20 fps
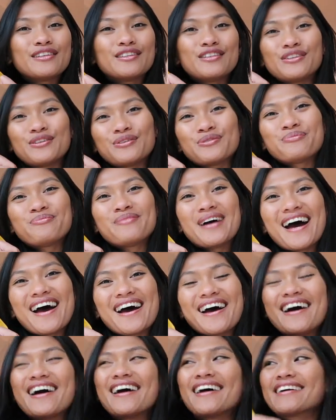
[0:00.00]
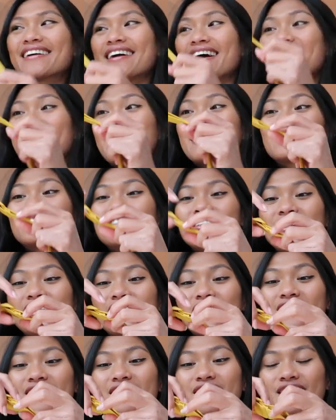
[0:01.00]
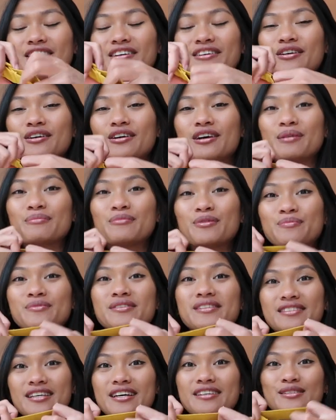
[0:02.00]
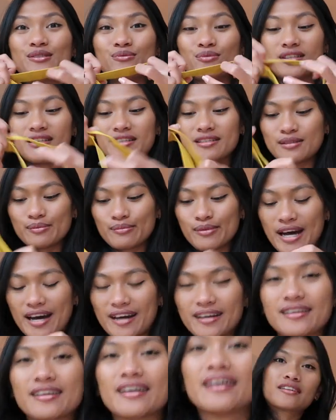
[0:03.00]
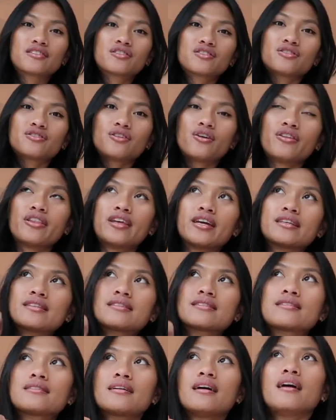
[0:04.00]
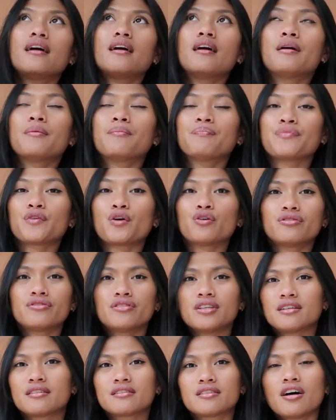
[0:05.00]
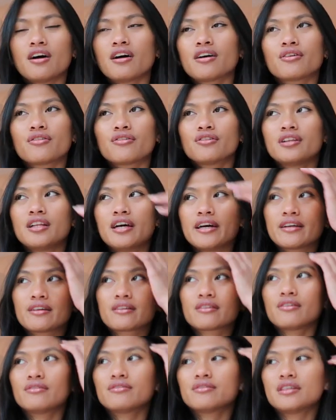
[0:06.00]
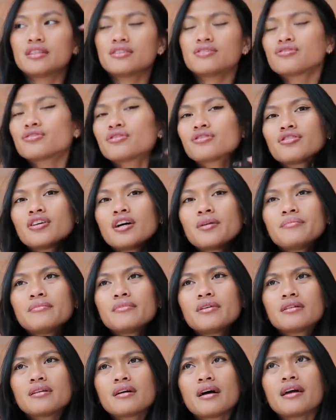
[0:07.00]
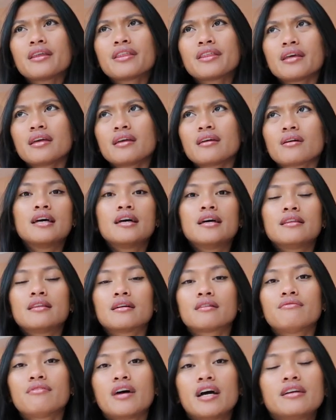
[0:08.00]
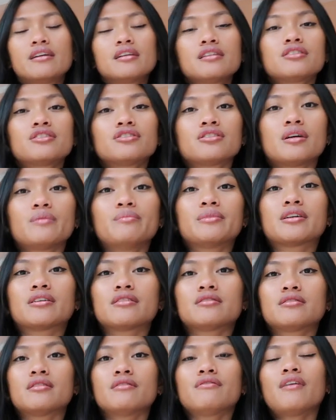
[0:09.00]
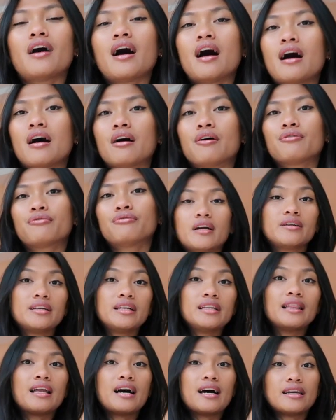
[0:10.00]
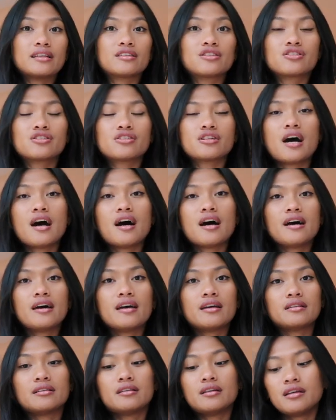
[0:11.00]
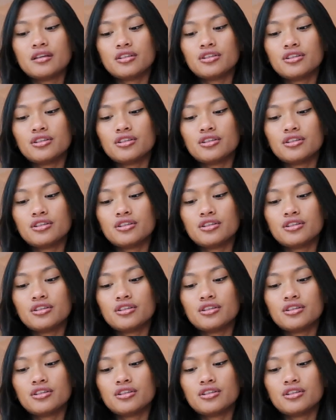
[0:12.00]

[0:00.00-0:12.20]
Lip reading: new bag. I'm obsessed with this bag. I saw this on TikTok or like on Instagram, I think. And viral siya because of how very light siya and